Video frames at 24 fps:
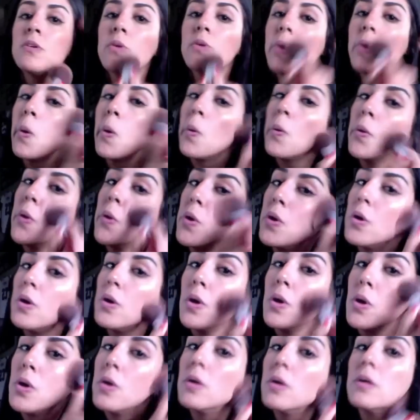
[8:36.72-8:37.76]
how much you put
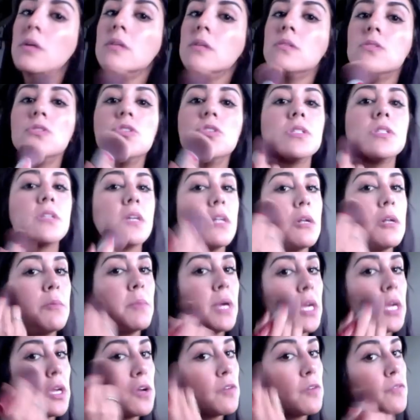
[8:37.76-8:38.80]
on.
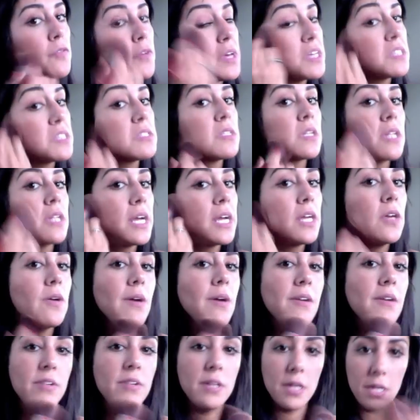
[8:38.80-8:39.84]
It's just going to
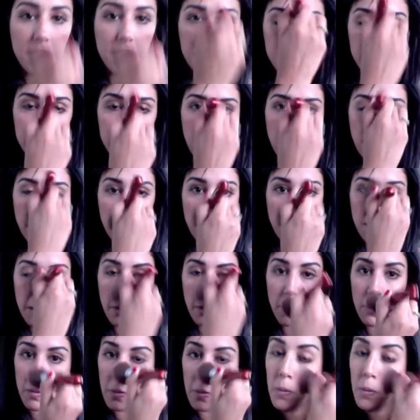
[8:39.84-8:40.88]
make your face look like you
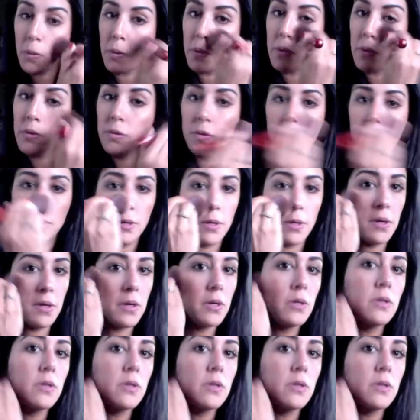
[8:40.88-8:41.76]
have a nice tan.